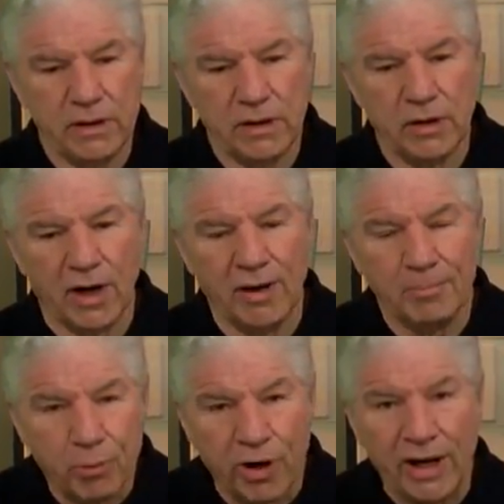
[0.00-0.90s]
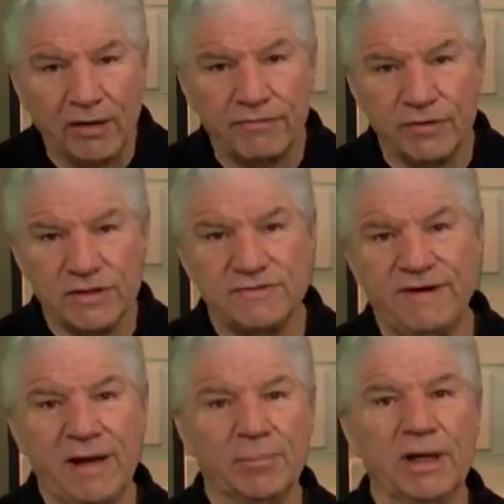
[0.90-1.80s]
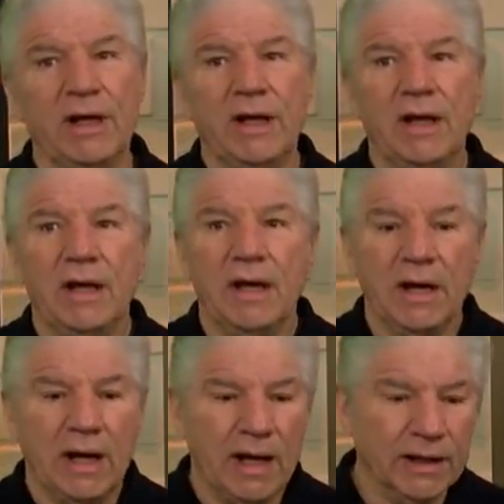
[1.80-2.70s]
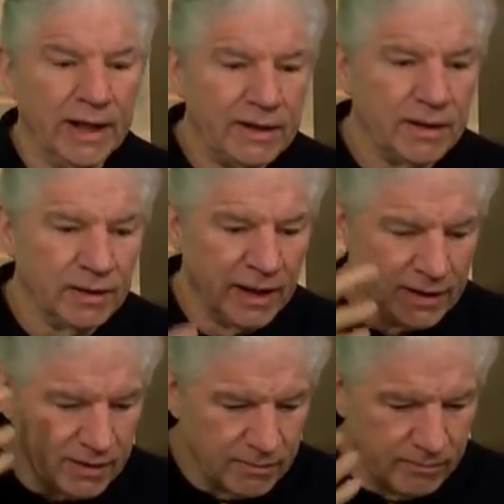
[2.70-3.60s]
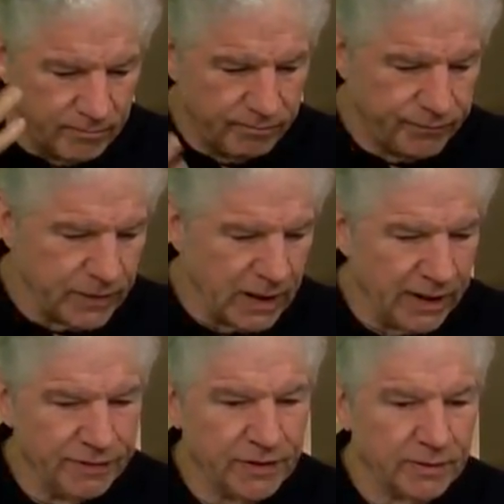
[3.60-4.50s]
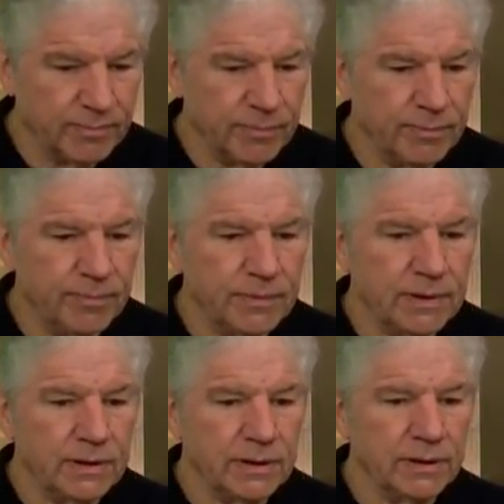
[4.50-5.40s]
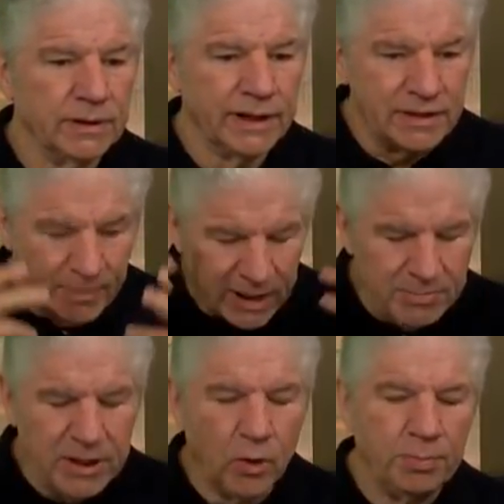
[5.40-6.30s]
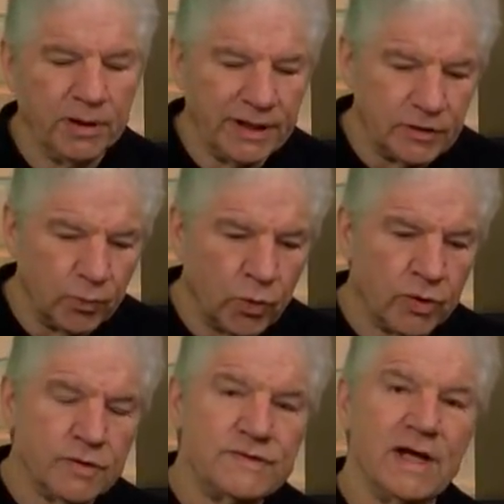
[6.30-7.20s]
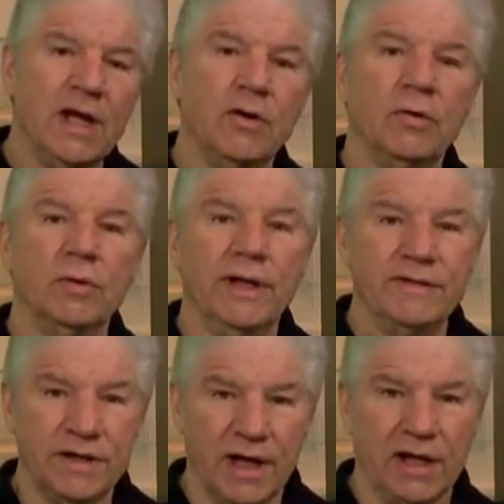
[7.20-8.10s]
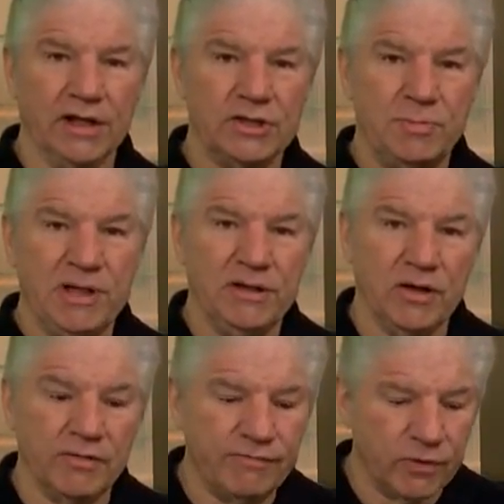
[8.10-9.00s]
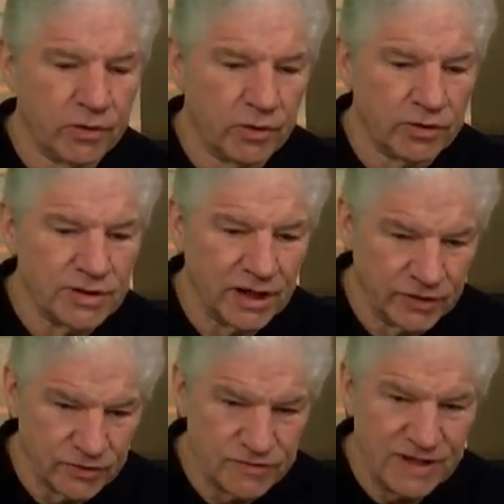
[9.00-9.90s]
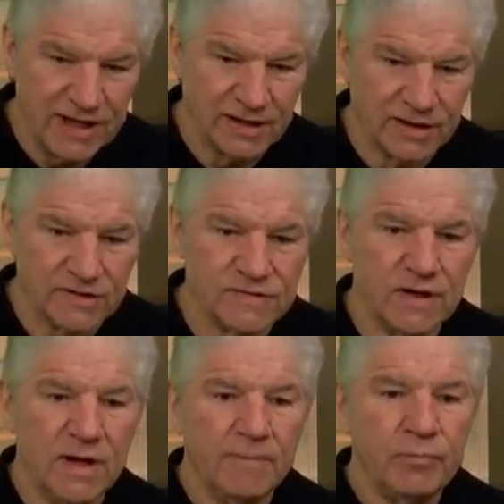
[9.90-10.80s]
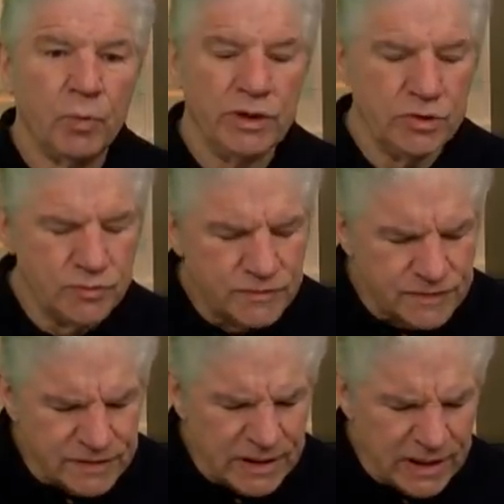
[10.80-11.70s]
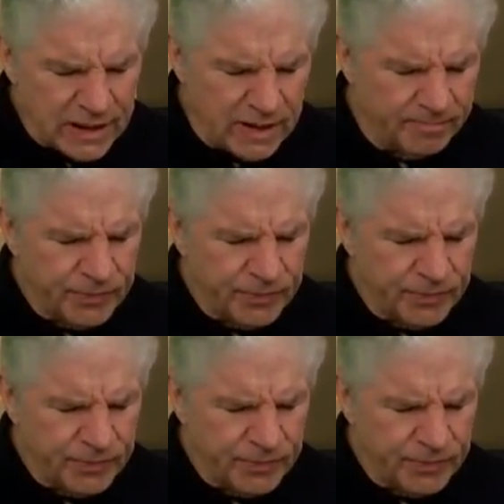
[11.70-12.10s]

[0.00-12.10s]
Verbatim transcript: you know, how I'm praying for this family. Uh, let let uh, the uh, let the mind be open, let the words enter, let the knowledge be there for her to understand this. When you see